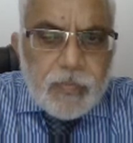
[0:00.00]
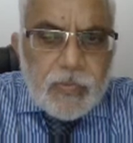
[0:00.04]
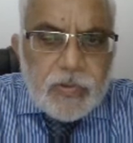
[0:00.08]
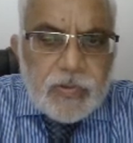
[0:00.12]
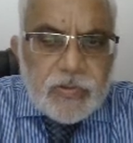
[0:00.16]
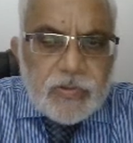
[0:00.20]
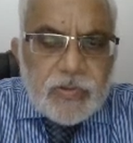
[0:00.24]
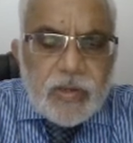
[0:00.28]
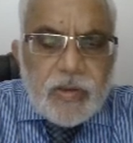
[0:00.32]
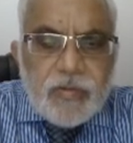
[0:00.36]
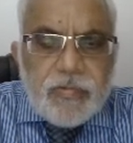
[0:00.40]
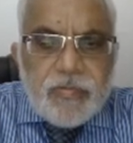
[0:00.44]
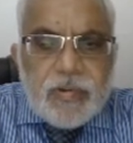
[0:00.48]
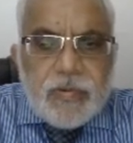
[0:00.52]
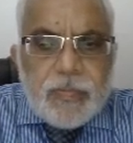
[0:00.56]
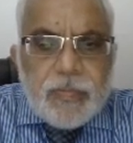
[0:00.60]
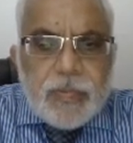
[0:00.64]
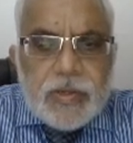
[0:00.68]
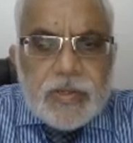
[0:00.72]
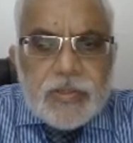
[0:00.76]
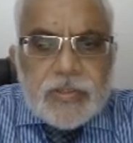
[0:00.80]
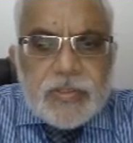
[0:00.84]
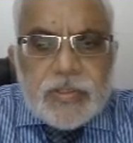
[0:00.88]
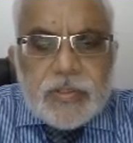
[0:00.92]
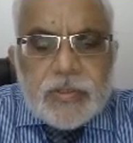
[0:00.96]
So every
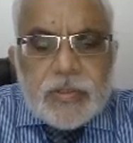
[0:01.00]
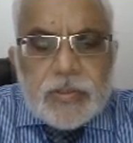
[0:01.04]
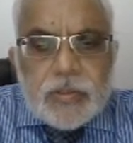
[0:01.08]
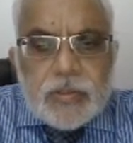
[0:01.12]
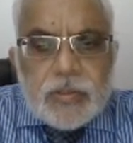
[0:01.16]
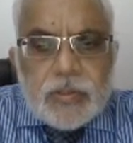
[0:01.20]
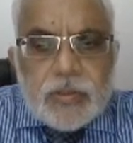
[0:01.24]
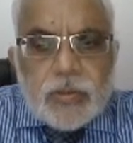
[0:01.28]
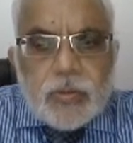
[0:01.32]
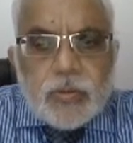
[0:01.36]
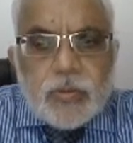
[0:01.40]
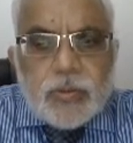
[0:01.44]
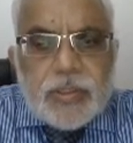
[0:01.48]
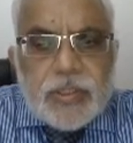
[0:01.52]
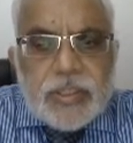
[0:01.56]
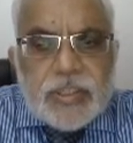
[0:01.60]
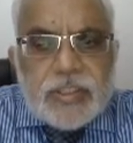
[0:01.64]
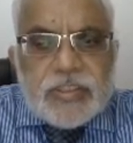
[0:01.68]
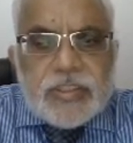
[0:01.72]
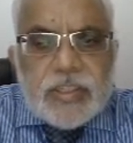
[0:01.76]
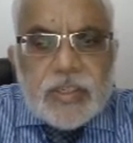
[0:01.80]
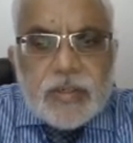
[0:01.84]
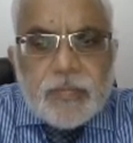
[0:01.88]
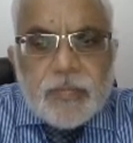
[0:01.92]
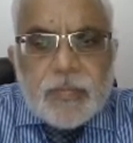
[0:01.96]
patient who needs
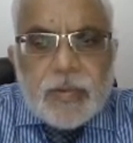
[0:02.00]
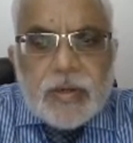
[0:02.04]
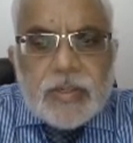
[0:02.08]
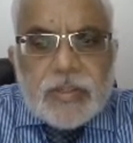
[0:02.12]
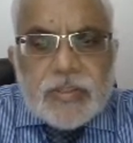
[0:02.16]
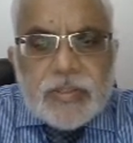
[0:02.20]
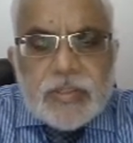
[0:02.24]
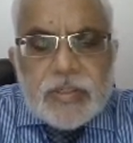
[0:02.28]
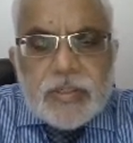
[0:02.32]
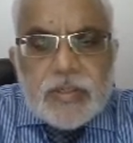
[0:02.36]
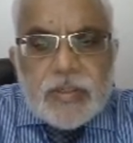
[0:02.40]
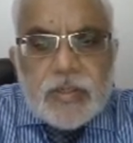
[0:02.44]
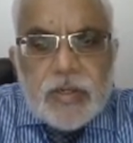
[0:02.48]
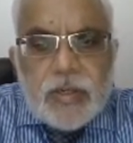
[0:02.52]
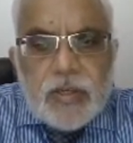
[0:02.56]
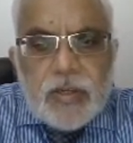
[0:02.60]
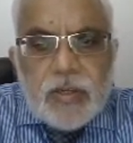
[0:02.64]
that medicine